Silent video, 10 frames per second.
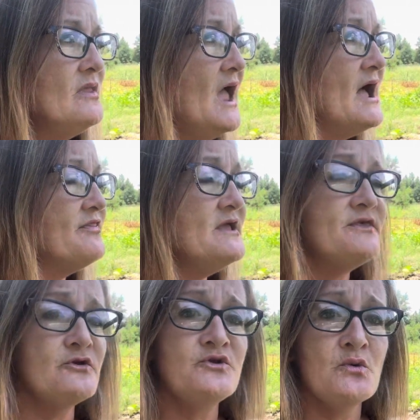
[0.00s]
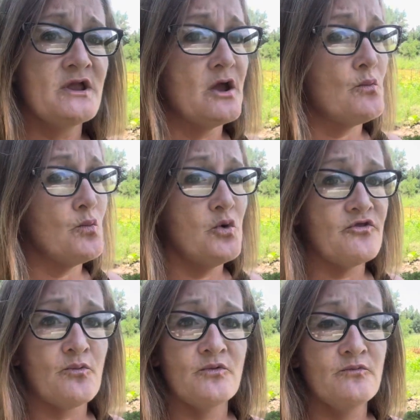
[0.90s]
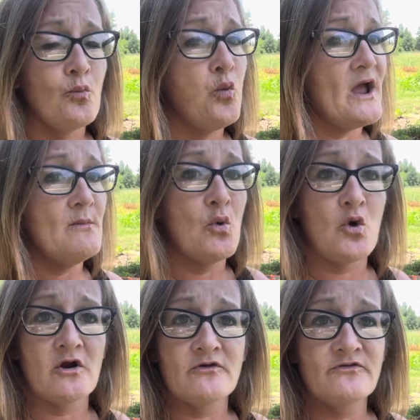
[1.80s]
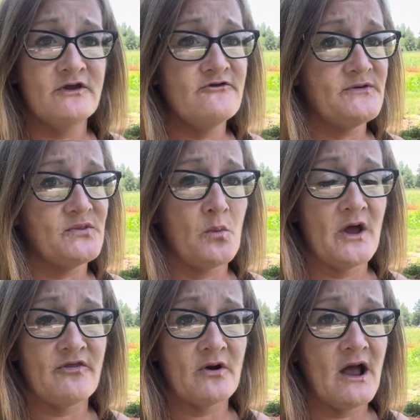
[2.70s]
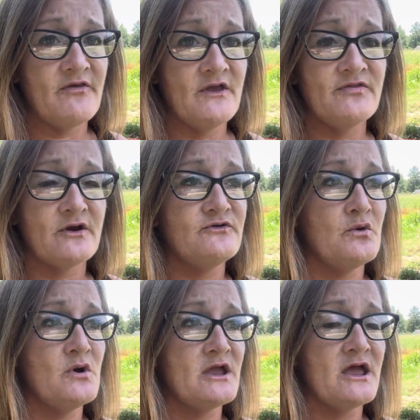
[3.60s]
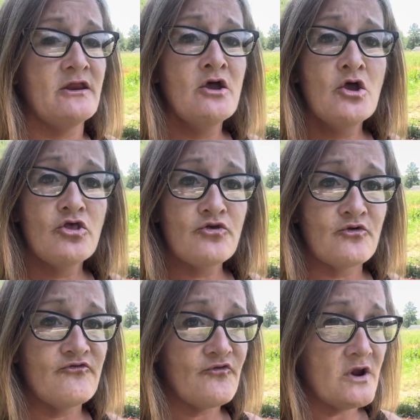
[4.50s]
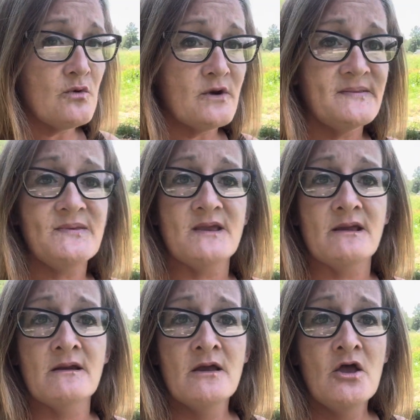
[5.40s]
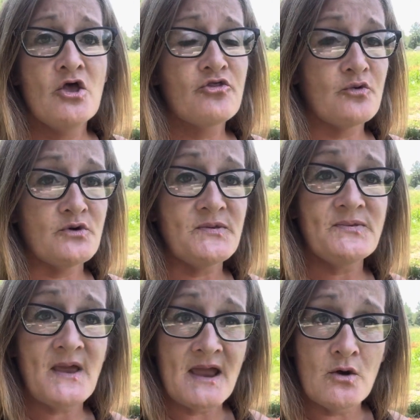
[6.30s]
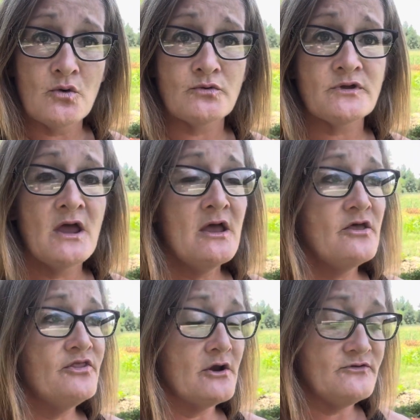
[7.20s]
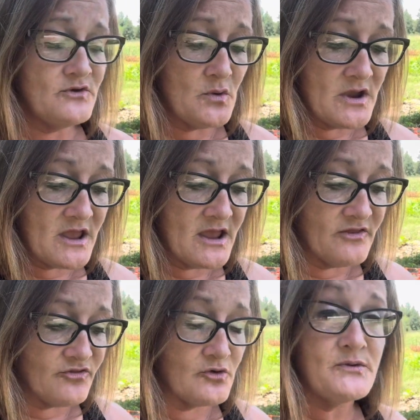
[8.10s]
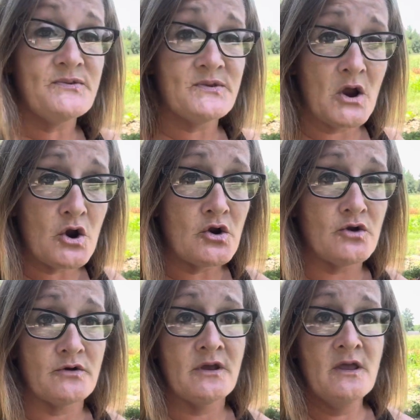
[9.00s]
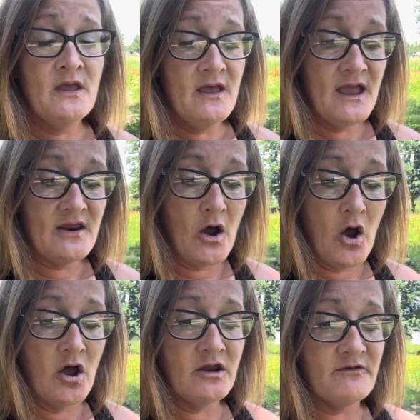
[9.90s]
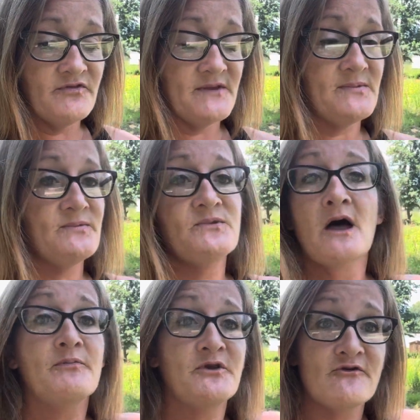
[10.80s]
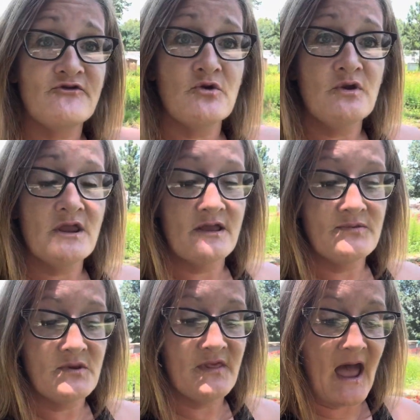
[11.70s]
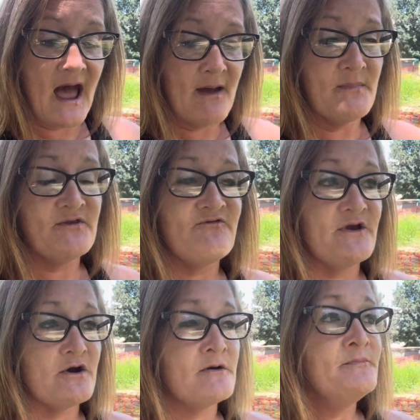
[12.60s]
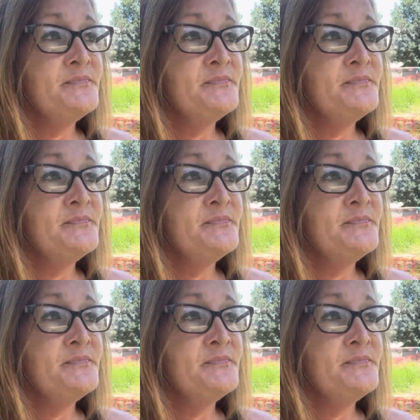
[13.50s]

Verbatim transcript: I think they're doing it with way more than just the weather. I think they're doing it through frequency, through sound. They're doing it through CERN and all of this stuff they're shooting into the atmosphere.